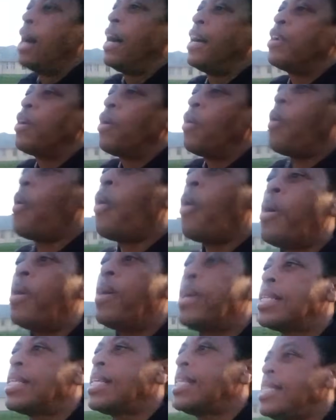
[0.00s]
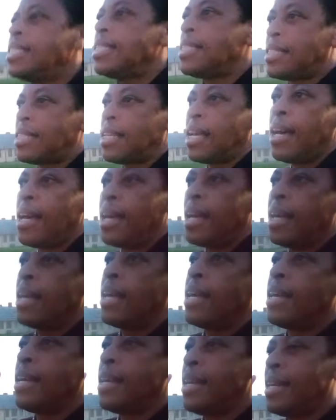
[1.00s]
and all these
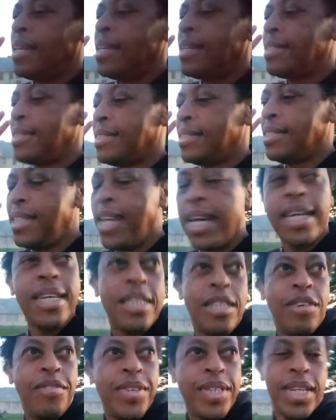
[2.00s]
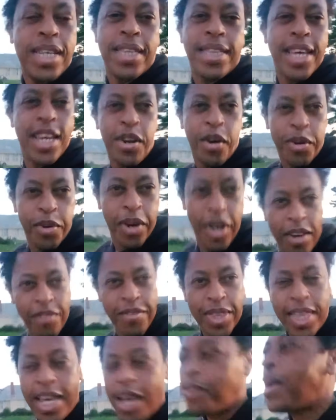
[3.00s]
negativity. They don't want to live
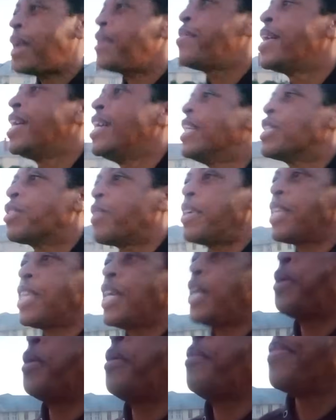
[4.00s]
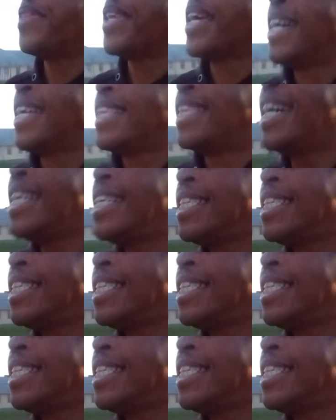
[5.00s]
in that, right? So what do? They